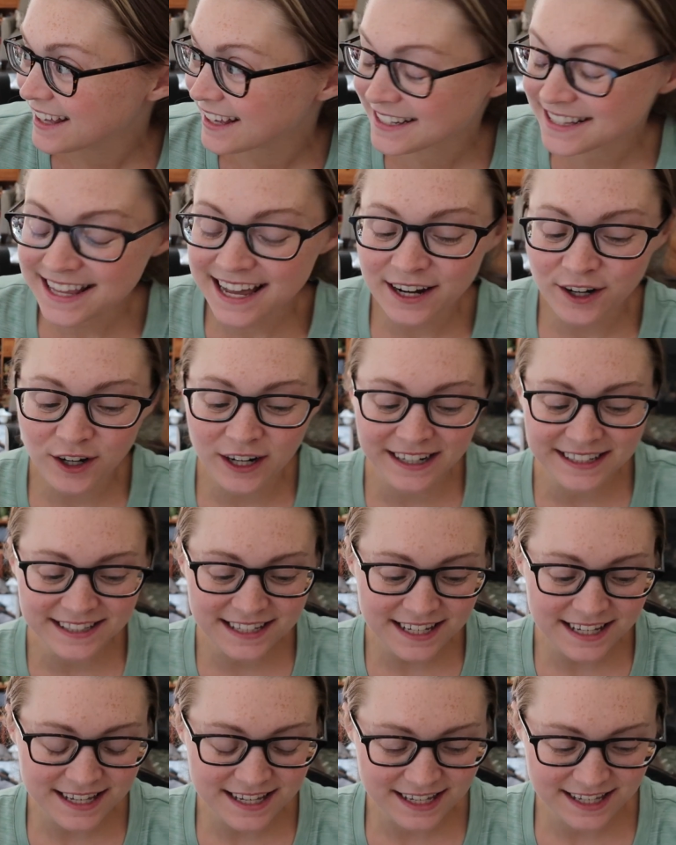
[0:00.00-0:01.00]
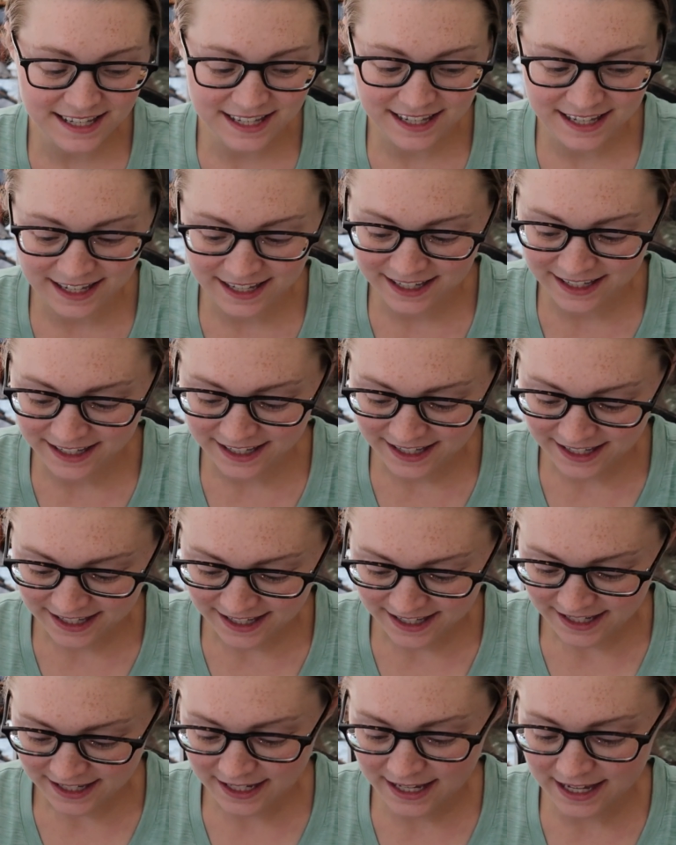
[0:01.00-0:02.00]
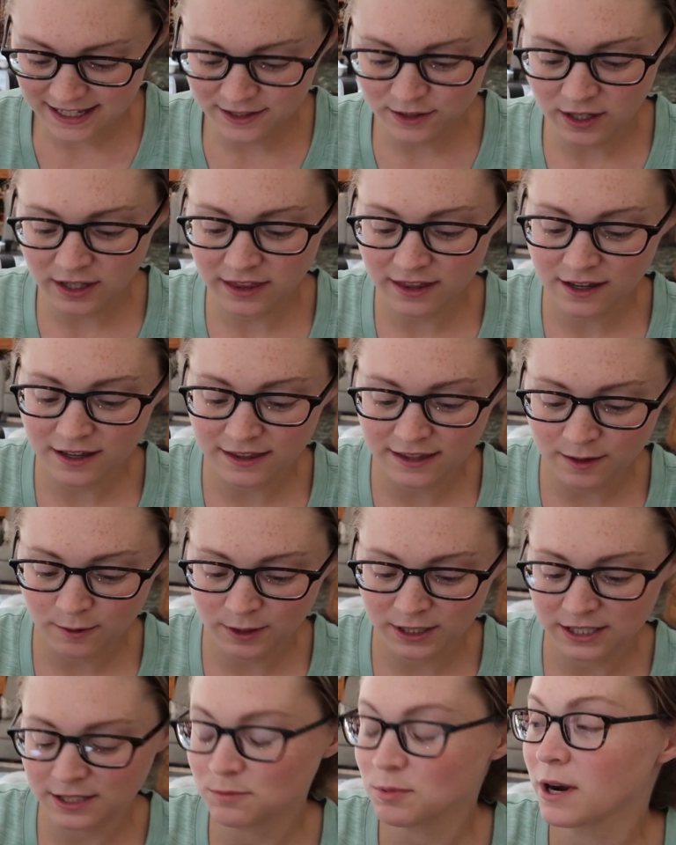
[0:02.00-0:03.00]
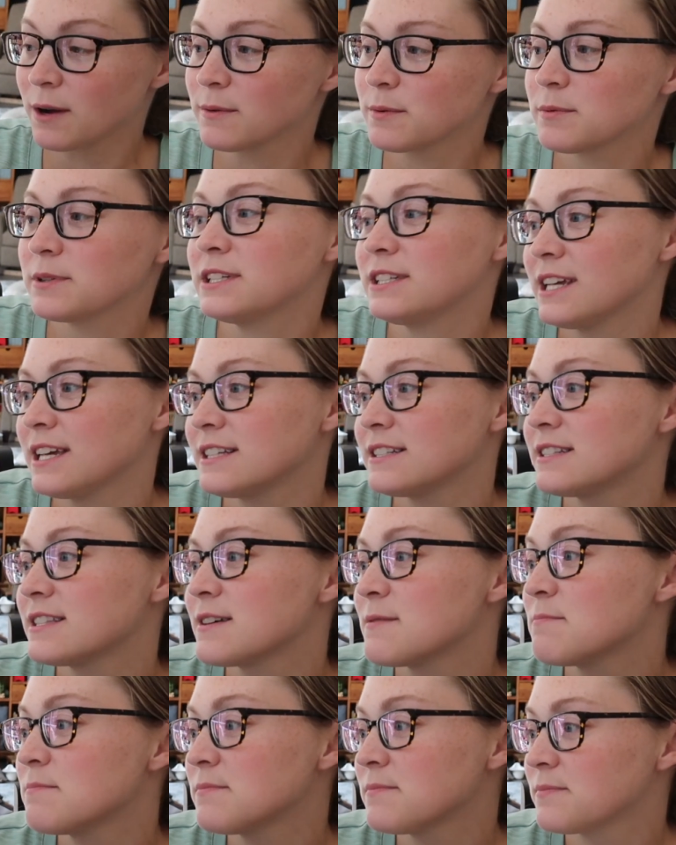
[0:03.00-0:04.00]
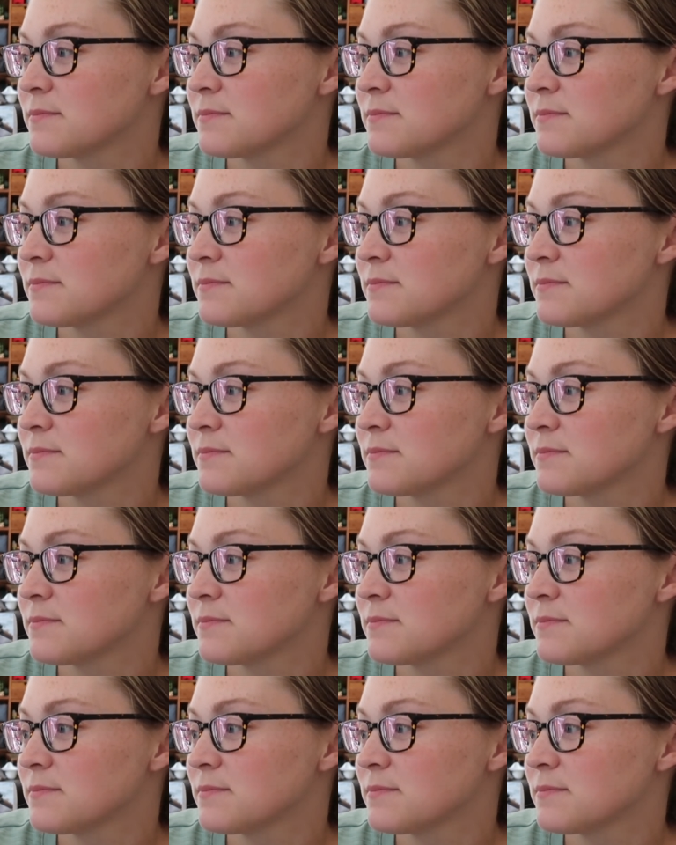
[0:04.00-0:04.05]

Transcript: Isn't that crazy? Just packed full of protein. Yeah, so I thought that we should probably taste them.